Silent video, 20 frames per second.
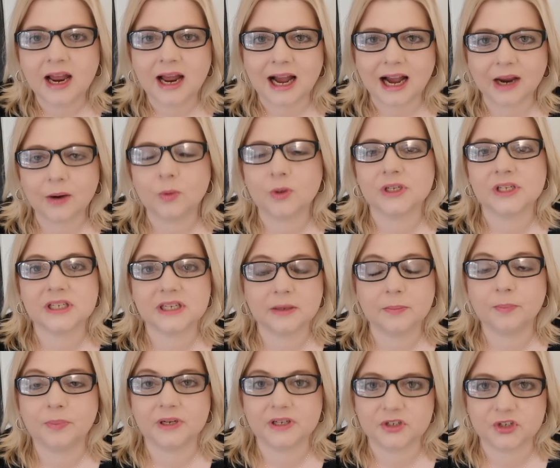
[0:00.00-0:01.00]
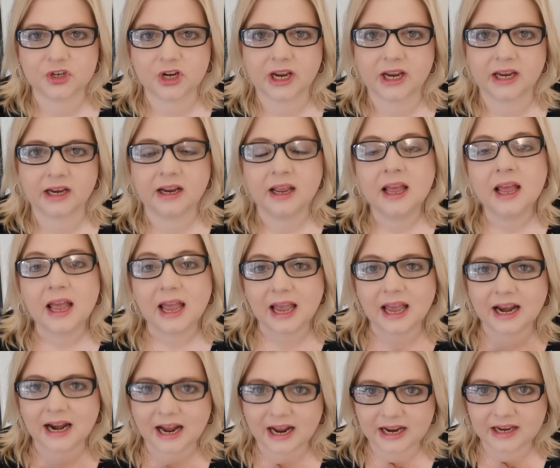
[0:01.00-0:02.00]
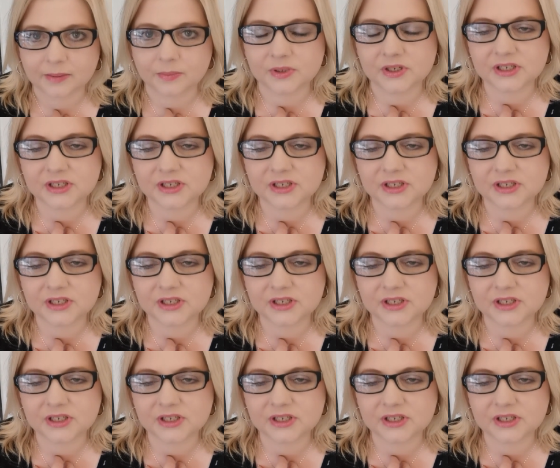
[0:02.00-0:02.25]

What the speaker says: I was simply Jane, and I am